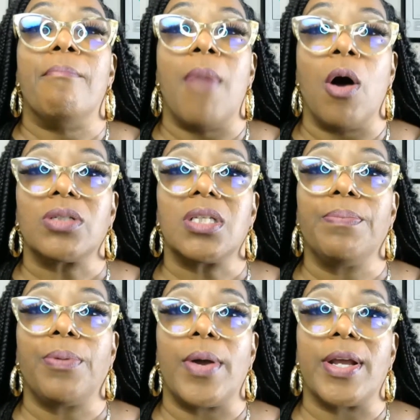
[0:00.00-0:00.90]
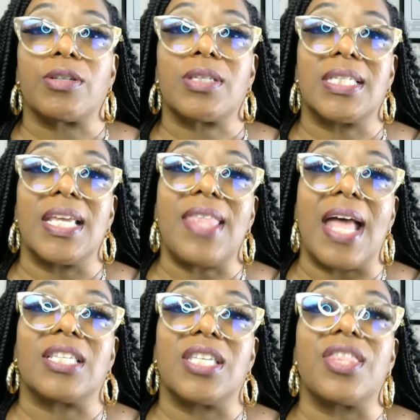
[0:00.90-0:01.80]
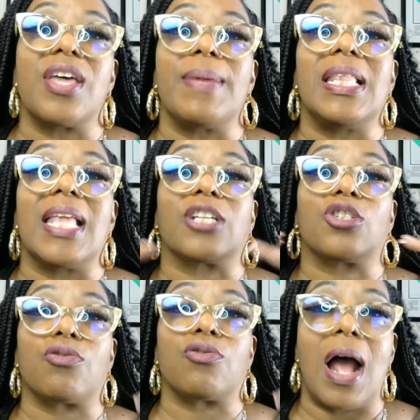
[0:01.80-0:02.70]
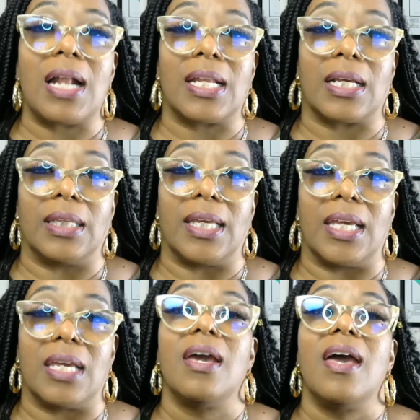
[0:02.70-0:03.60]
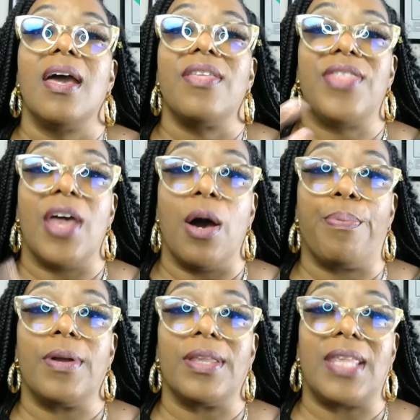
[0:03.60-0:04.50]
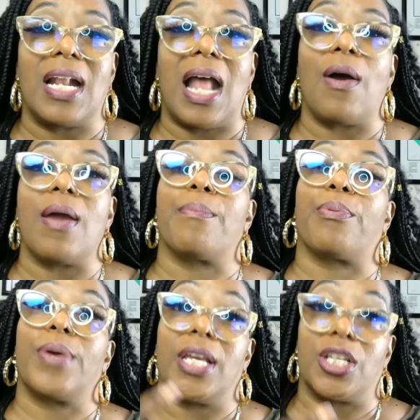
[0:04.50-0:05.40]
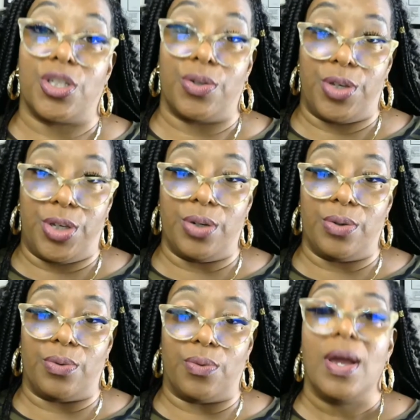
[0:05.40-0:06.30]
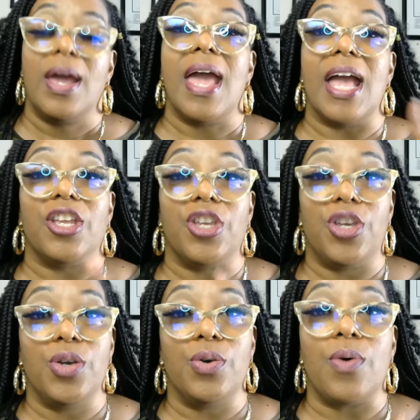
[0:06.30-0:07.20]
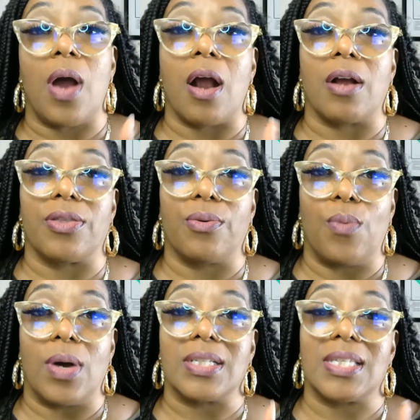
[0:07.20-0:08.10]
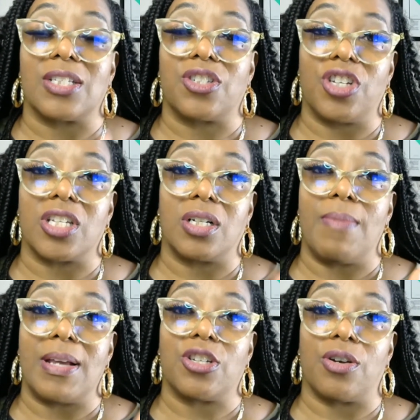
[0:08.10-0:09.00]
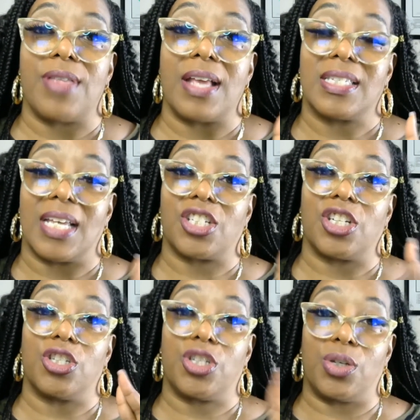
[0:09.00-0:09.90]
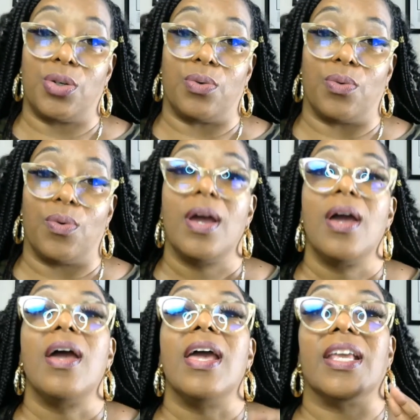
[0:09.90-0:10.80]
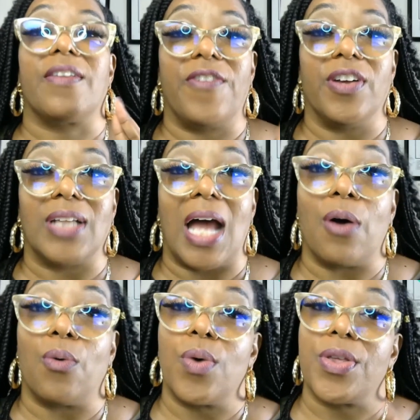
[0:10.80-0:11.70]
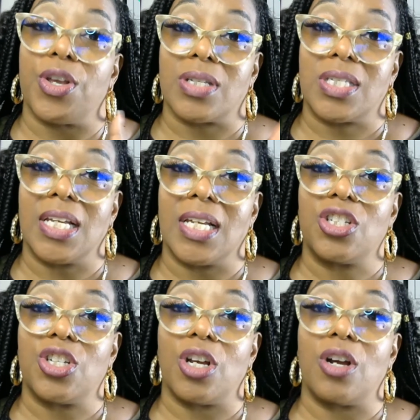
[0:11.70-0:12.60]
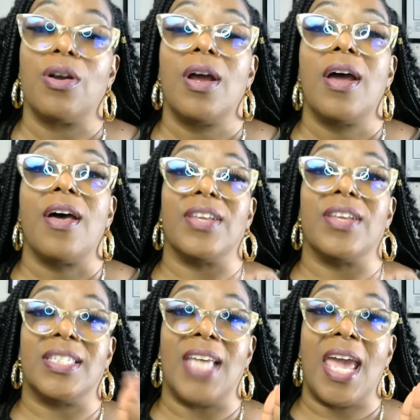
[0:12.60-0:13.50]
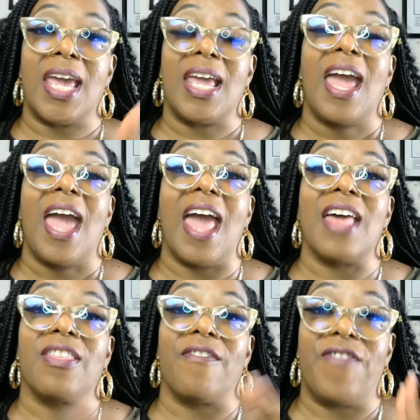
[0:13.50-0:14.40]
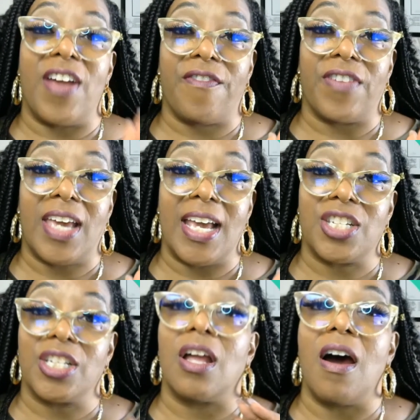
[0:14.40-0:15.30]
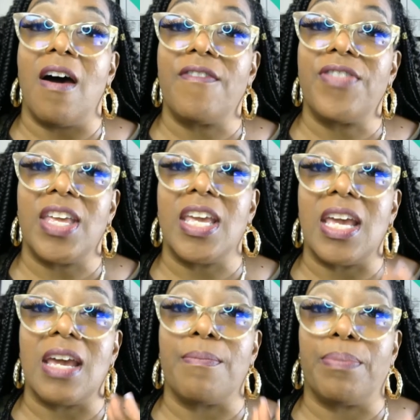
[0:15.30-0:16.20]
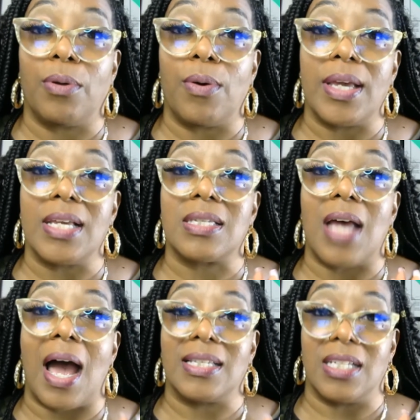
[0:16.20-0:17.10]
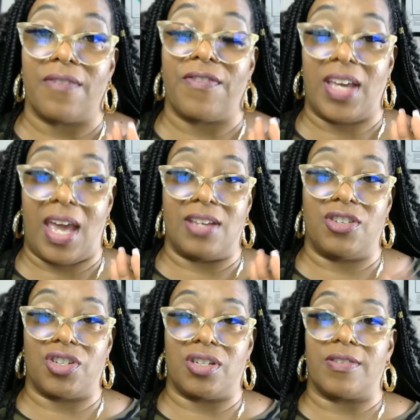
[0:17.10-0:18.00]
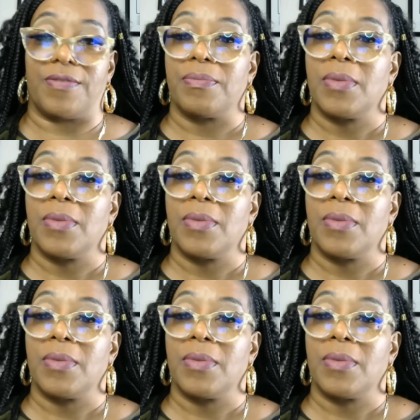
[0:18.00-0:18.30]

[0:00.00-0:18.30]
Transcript: Most employers send that to them electronically. They'll print that out and bring it to you, and you are the ones that's just going to make sure that section two is filled out with your signature, the date, and the verification of the employee's identification.